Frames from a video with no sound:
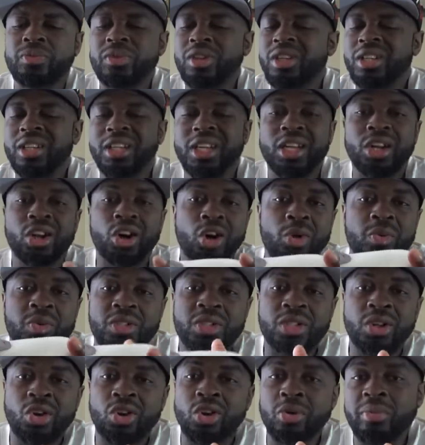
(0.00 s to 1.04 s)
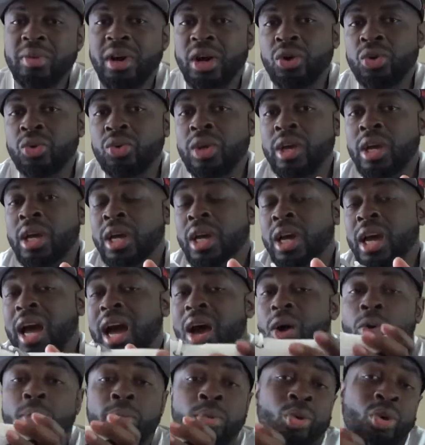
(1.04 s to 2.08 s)
Again, I always talk about
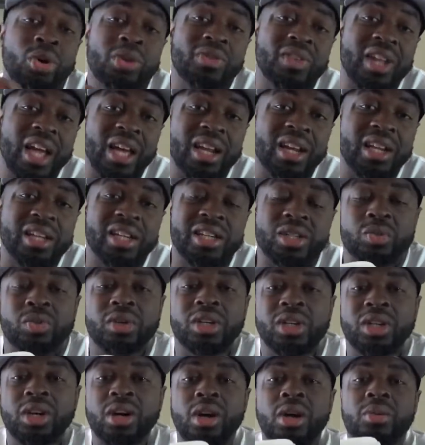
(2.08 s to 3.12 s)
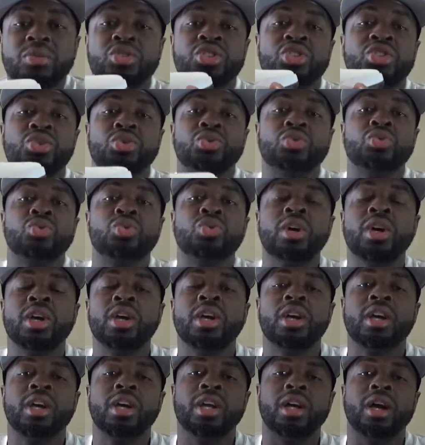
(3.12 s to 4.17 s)
how important that is when it comes to
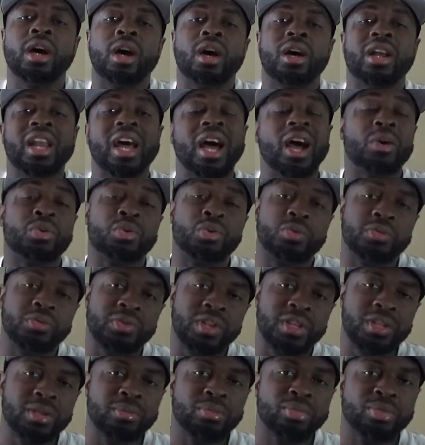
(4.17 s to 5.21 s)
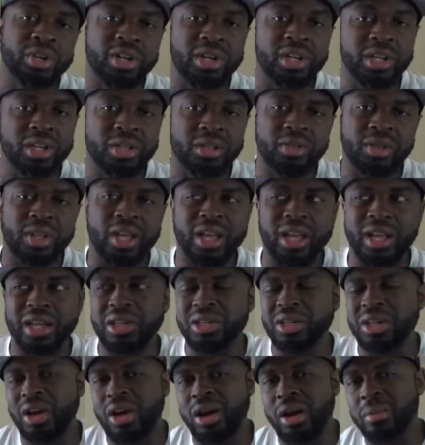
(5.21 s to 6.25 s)
allowing your feet to breathe
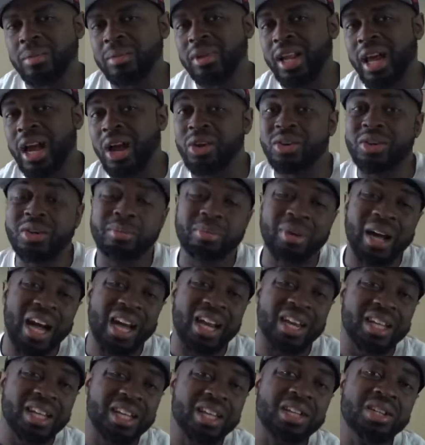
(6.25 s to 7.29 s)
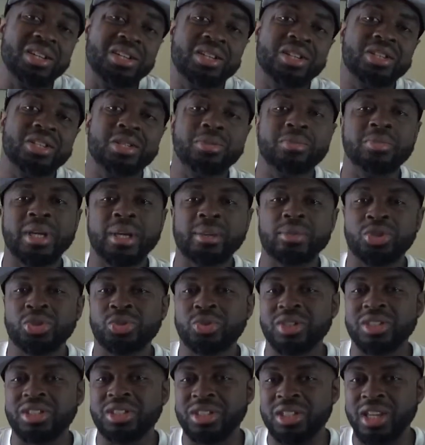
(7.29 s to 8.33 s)
and allowing the body heat to be able
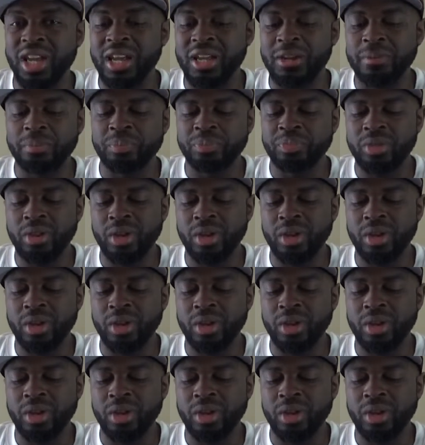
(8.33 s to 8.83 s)
to escape.